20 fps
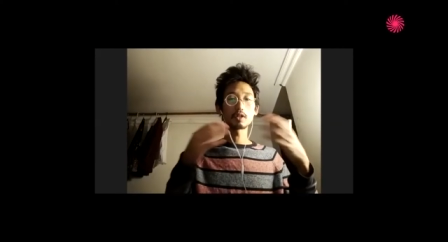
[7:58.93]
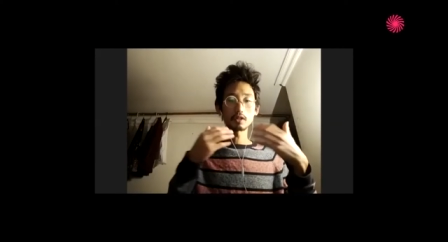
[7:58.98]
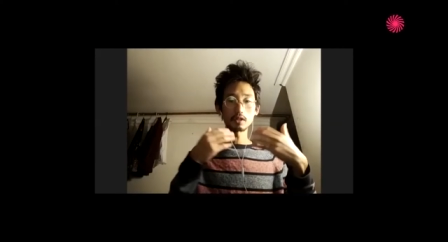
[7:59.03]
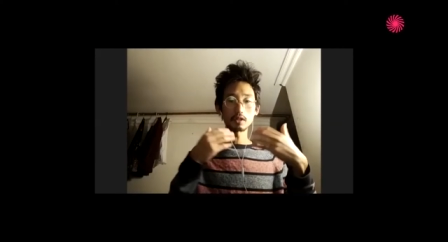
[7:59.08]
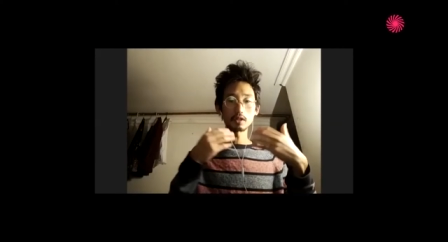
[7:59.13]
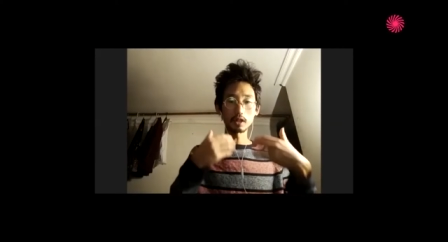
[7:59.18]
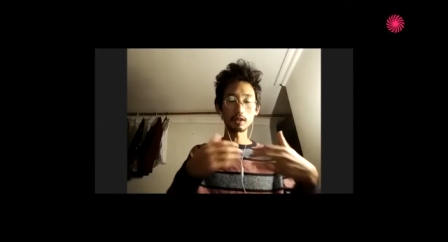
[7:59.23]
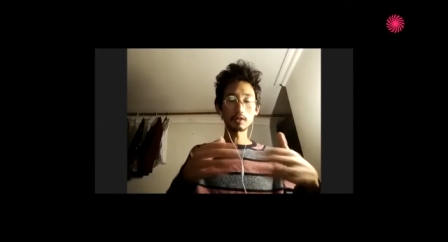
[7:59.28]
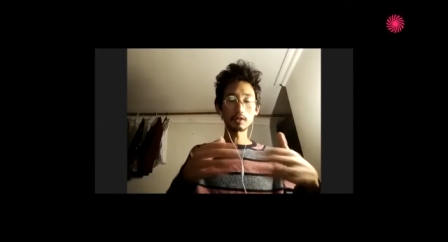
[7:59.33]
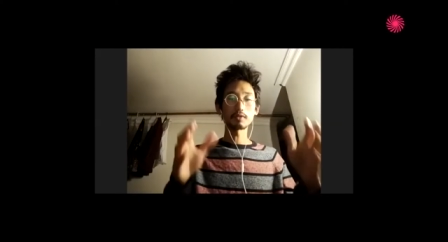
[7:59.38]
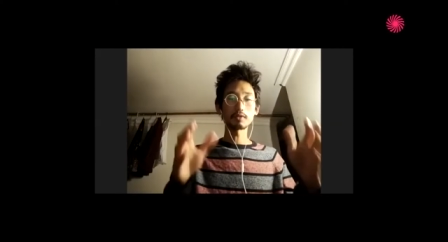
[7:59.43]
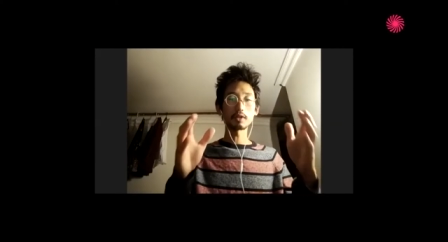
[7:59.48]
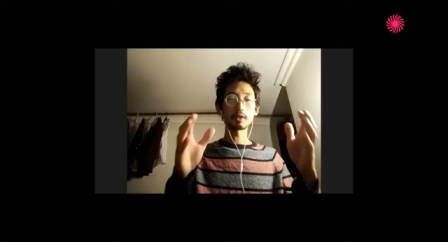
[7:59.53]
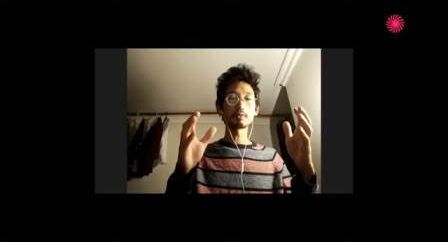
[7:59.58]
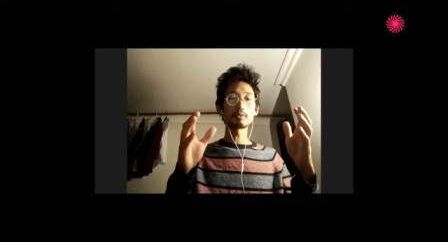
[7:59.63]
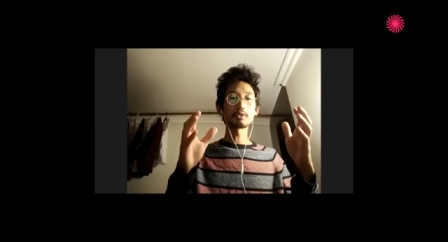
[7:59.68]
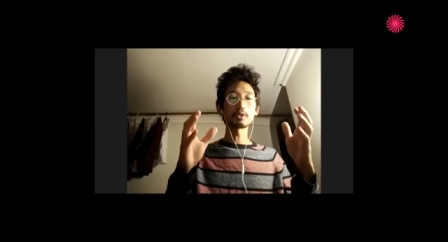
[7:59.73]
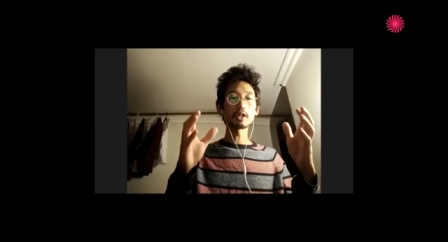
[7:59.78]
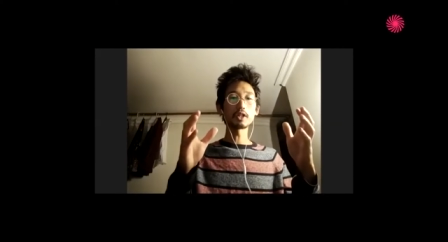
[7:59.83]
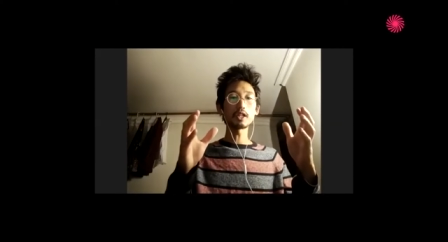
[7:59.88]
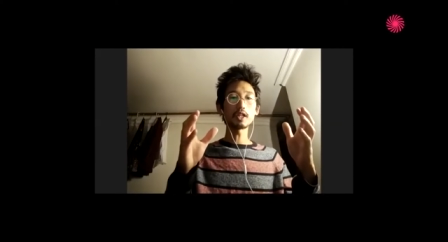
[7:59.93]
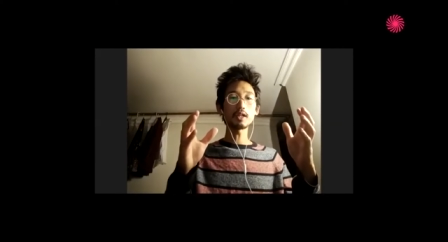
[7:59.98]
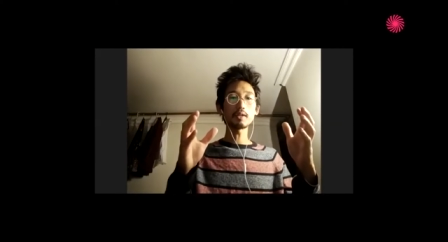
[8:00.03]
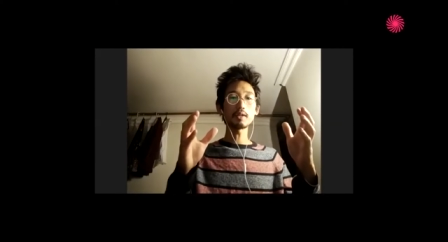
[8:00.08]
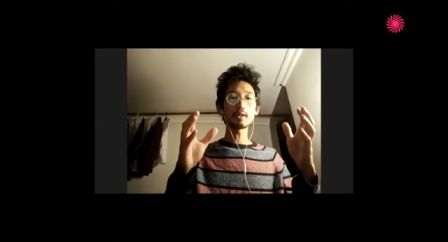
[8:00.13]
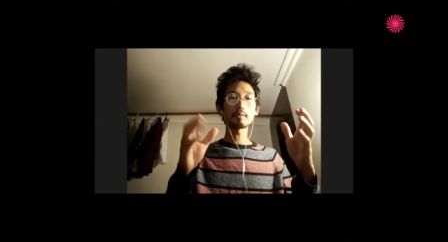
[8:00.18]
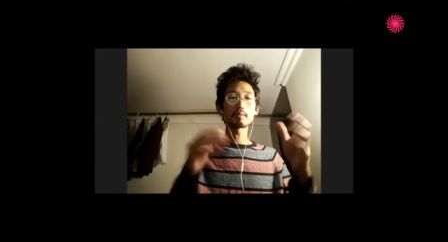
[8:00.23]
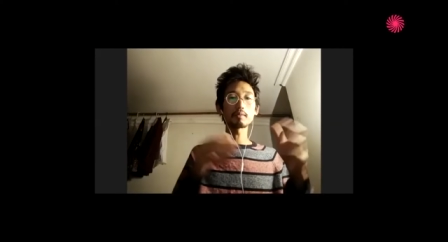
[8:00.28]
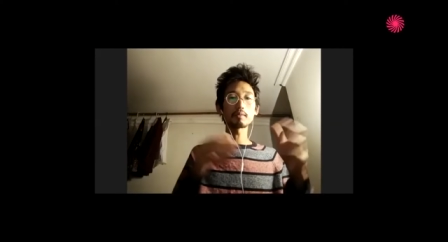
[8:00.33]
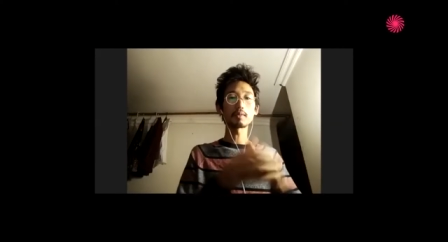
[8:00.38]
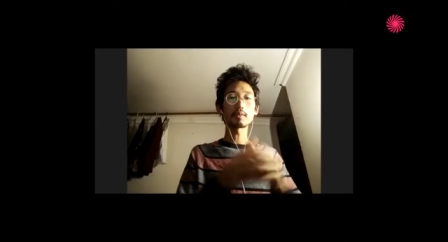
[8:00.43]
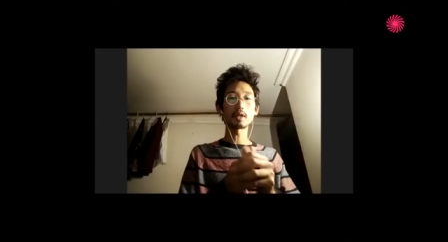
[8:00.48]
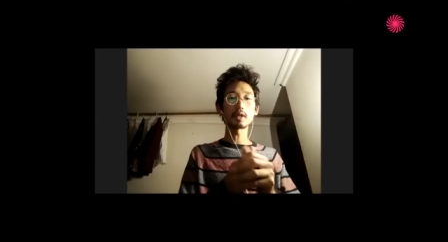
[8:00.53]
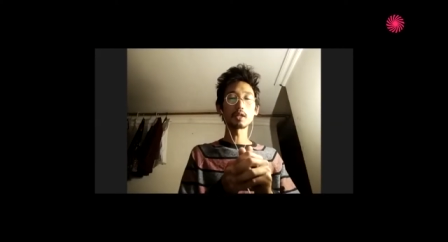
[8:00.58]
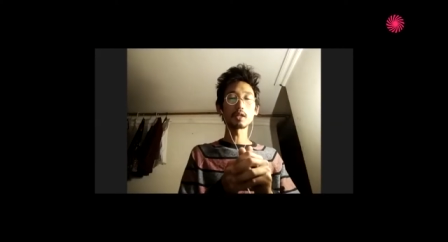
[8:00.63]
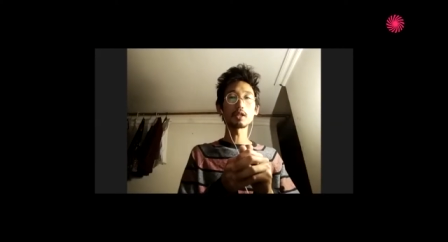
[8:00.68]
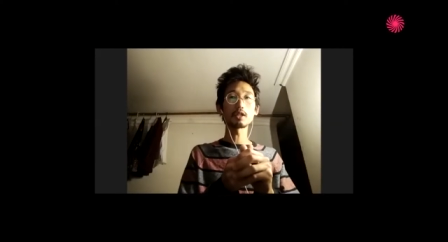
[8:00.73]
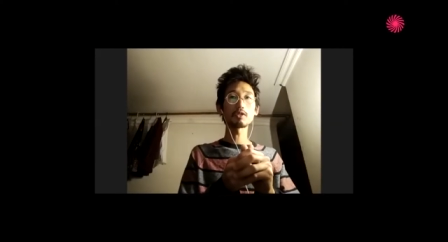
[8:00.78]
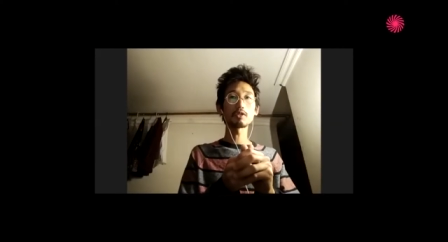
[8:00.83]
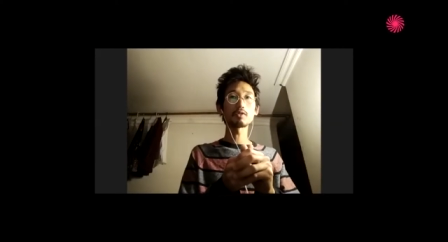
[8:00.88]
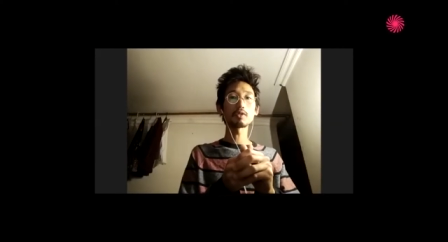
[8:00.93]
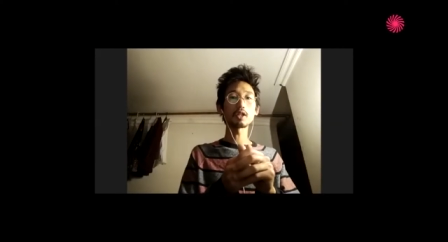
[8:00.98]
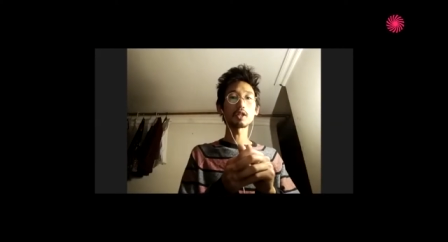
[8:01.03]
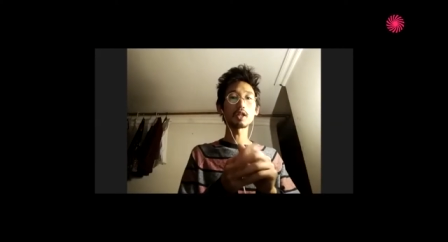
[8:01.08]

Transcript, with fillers: like film freely. I didn't really